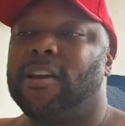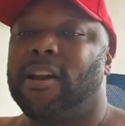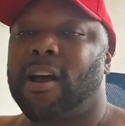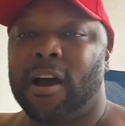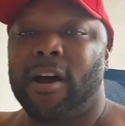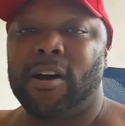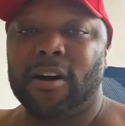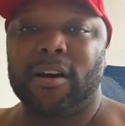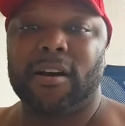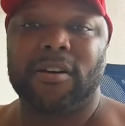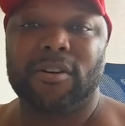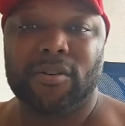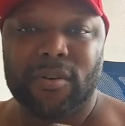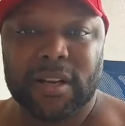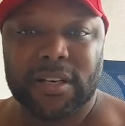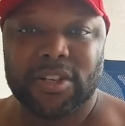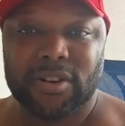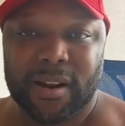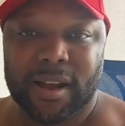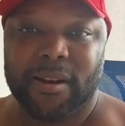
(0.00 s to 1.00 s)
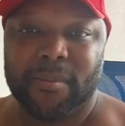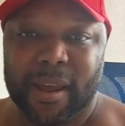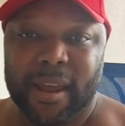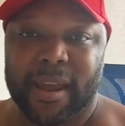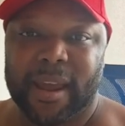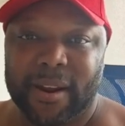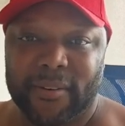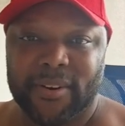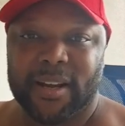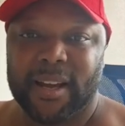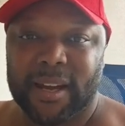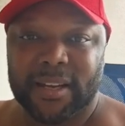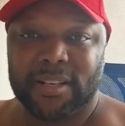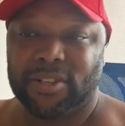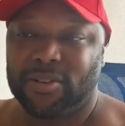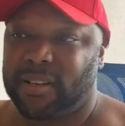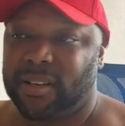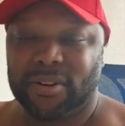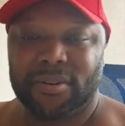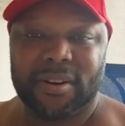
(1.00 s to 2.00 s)
Dog, quit trying to make every
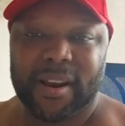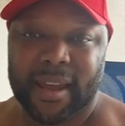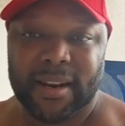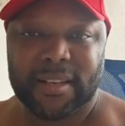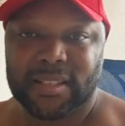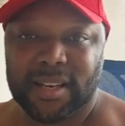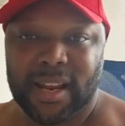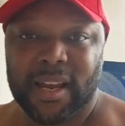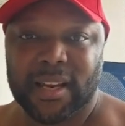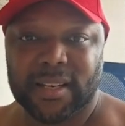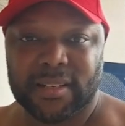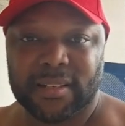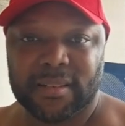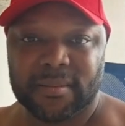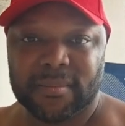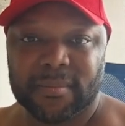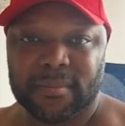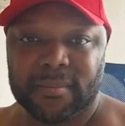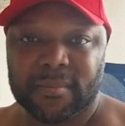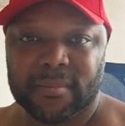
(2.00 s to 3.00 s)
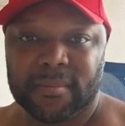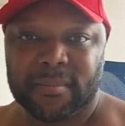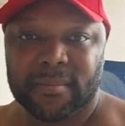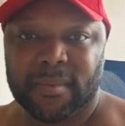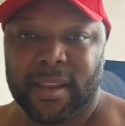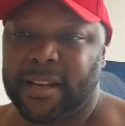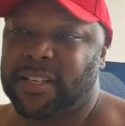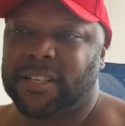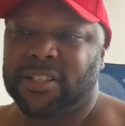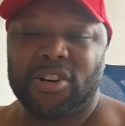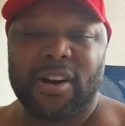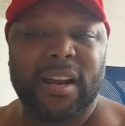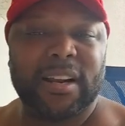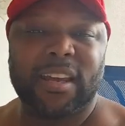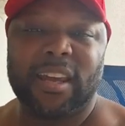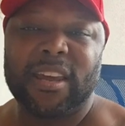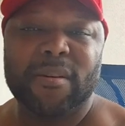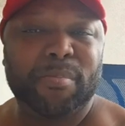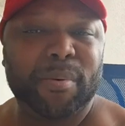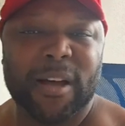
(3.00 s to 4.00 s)
country the United States. They just
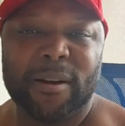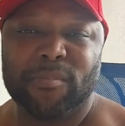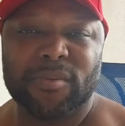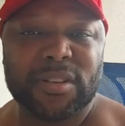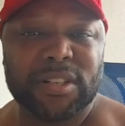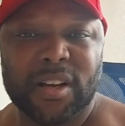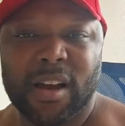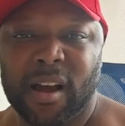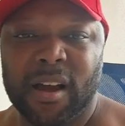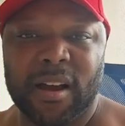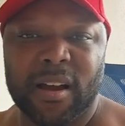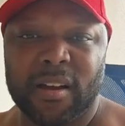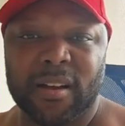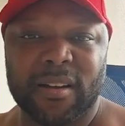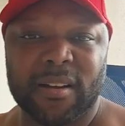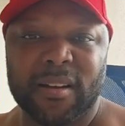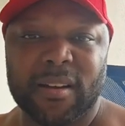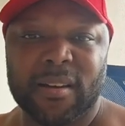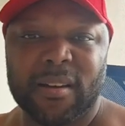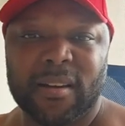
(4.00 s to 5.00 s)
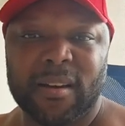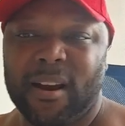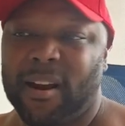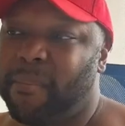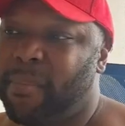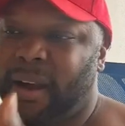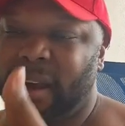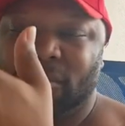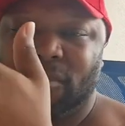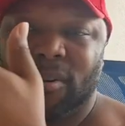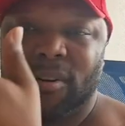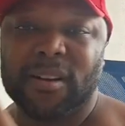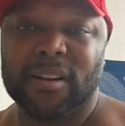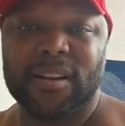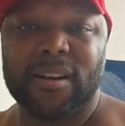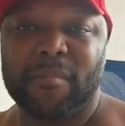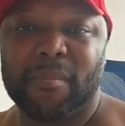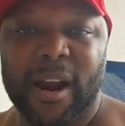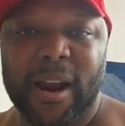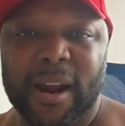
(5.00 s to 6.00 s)
trying to keep up with y'all. Everybody
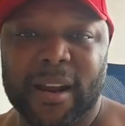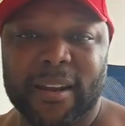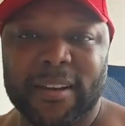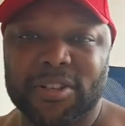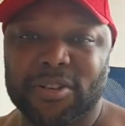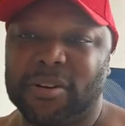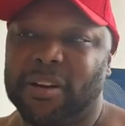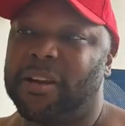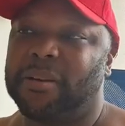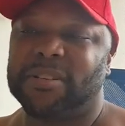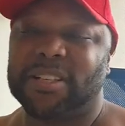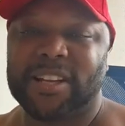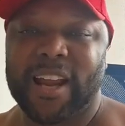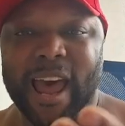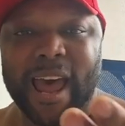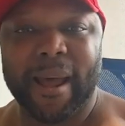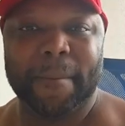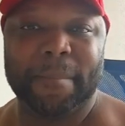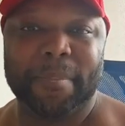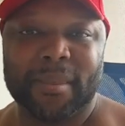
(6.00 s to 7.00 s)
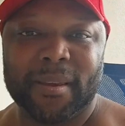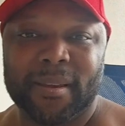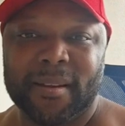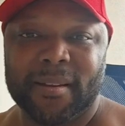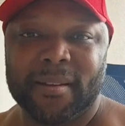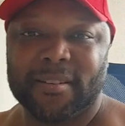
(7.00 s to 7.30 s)
wants the American dream. Stop.